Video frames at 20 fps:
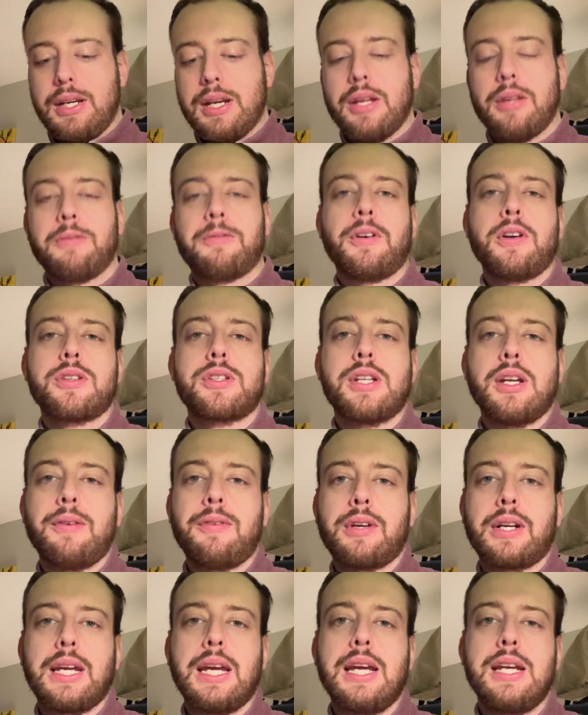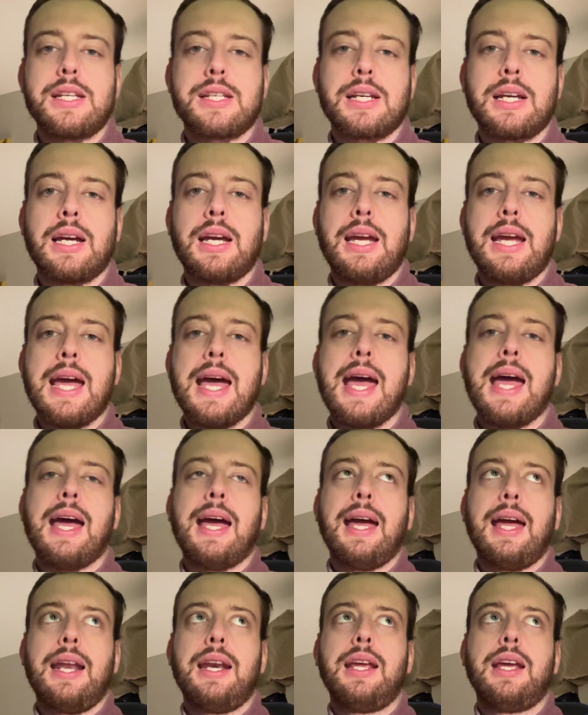Now the first ever case I
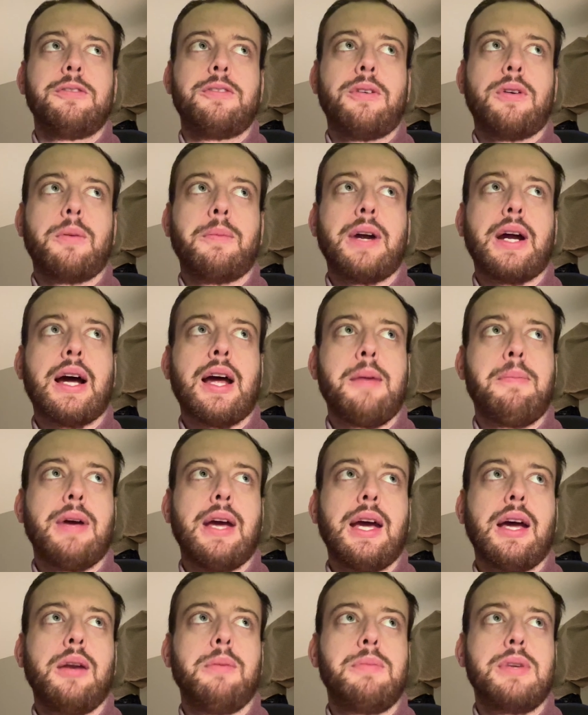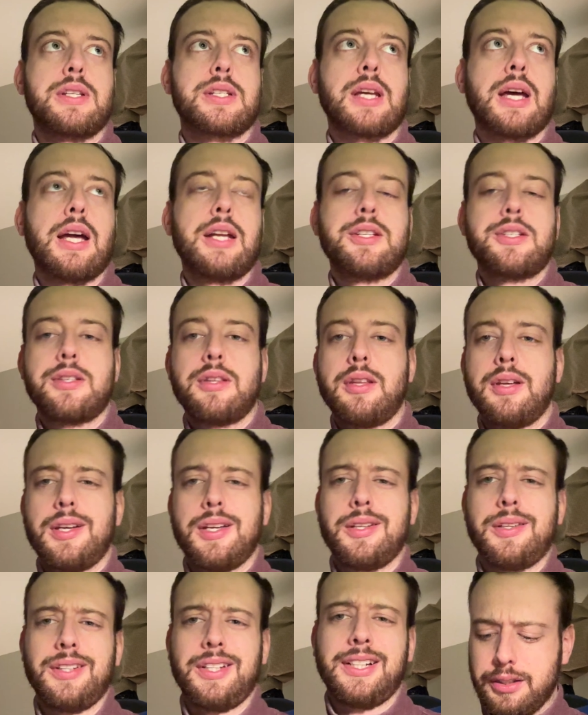had for my iPad, besides
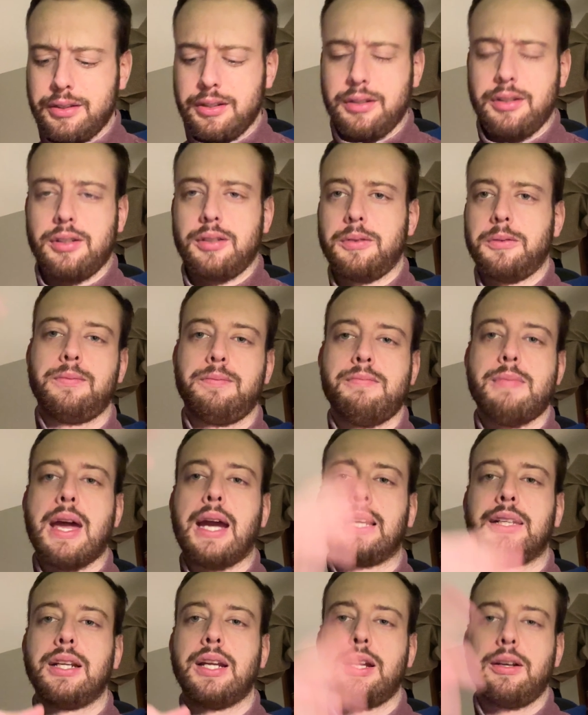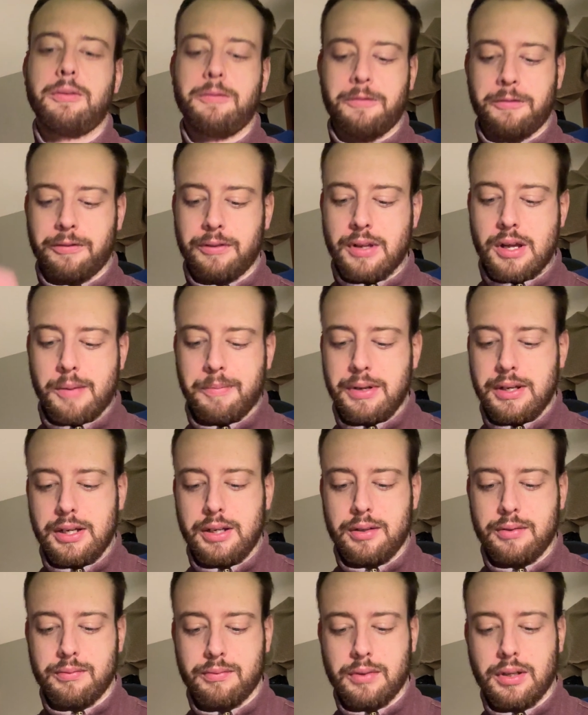the little magnet floppy
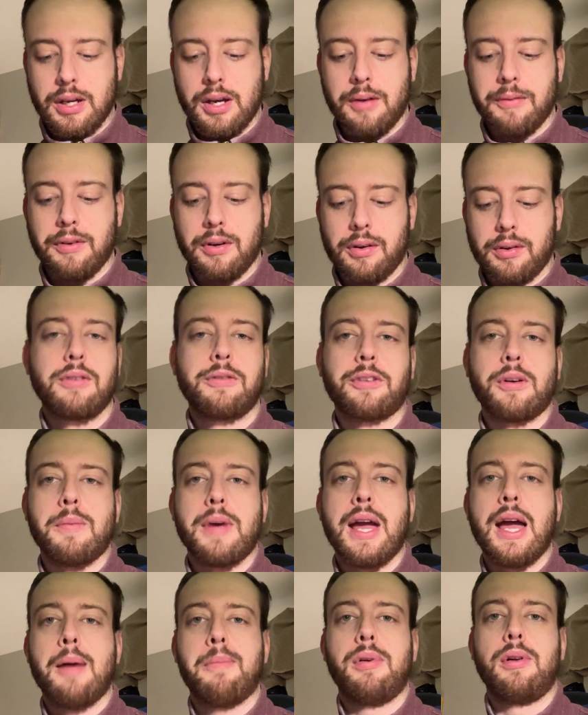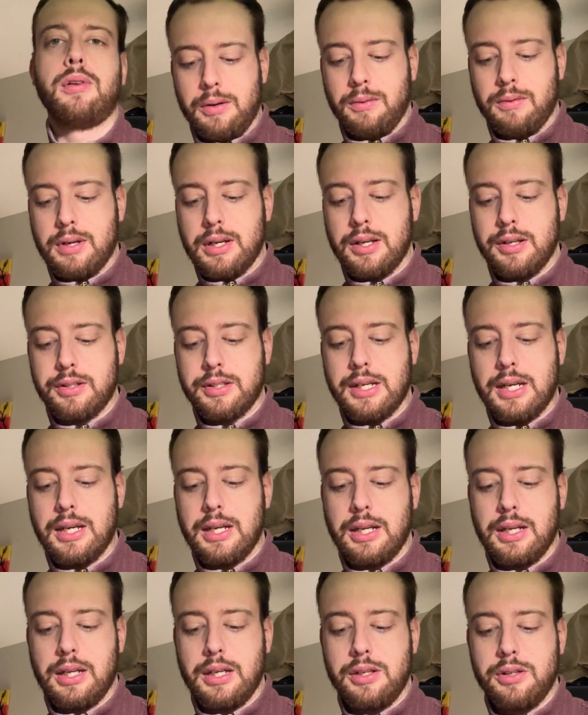cover from Apple was
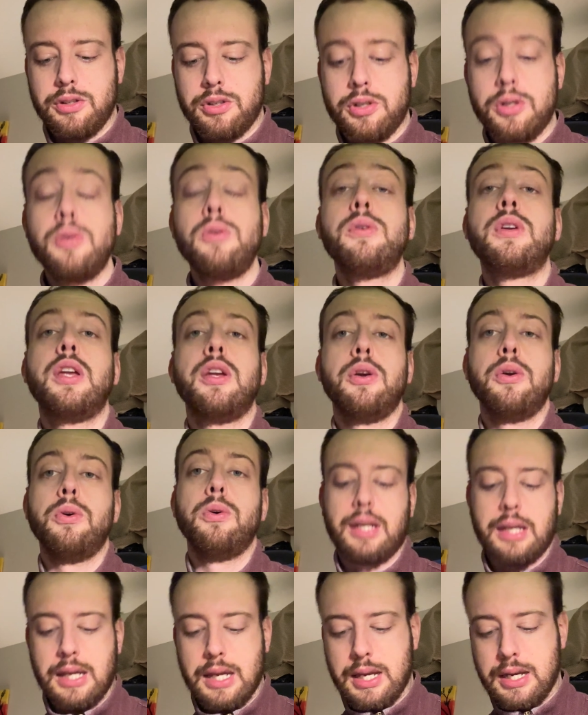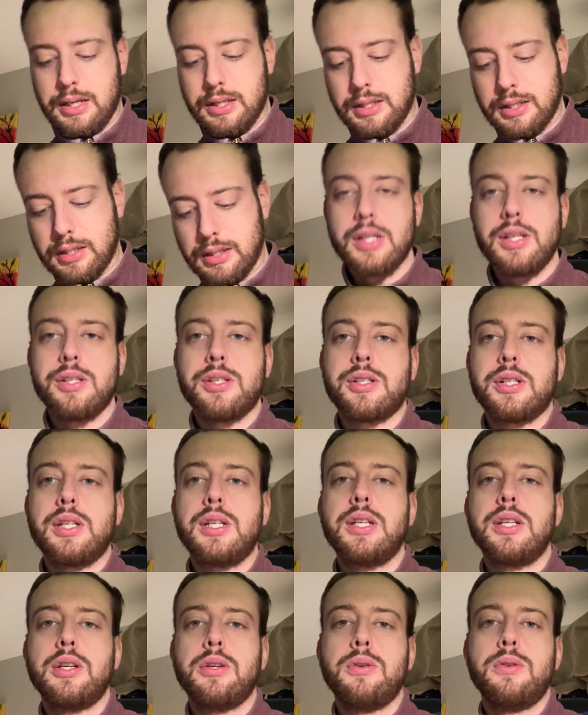a Zugu case,
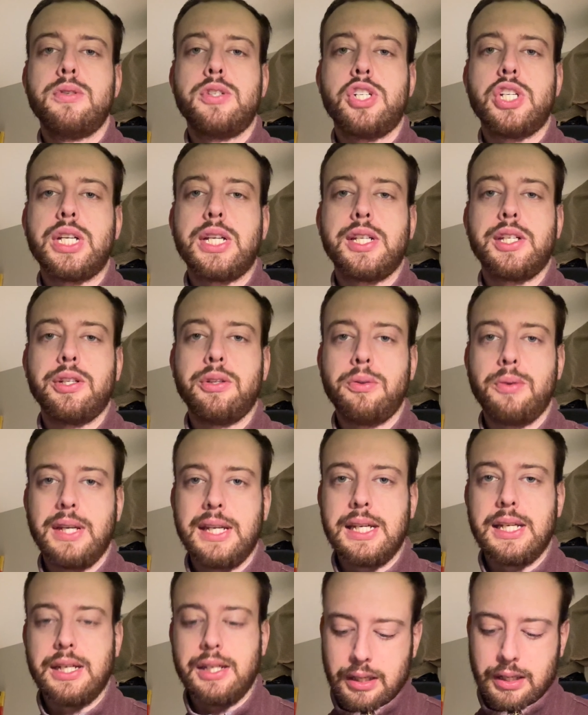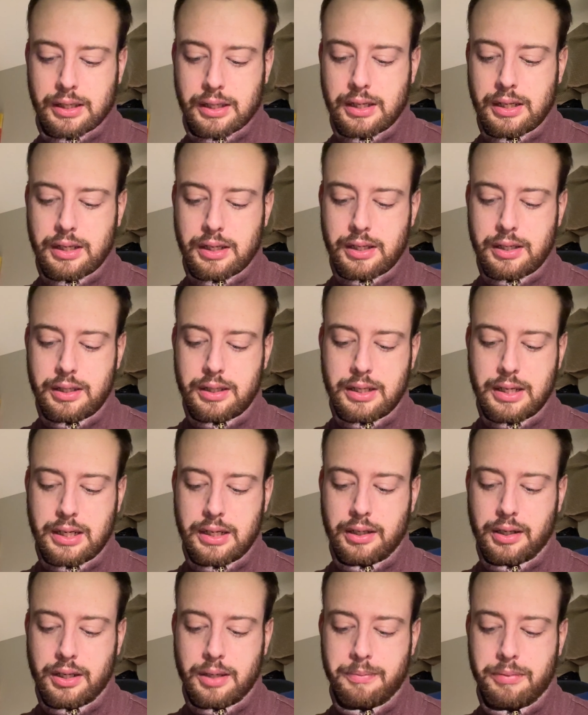Z-U-G-U-E. I had
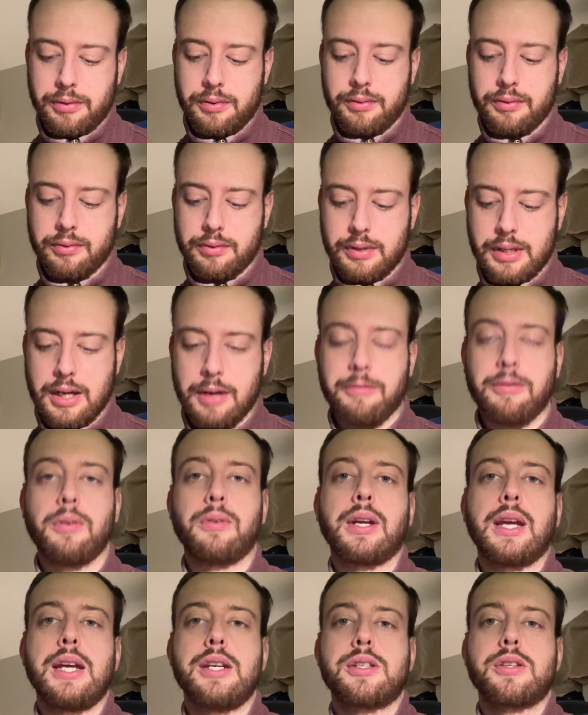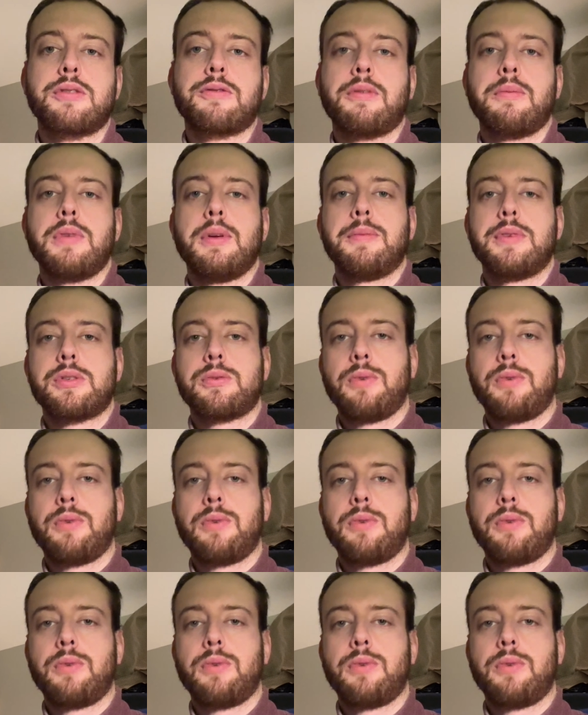a couple iPhone cases from them as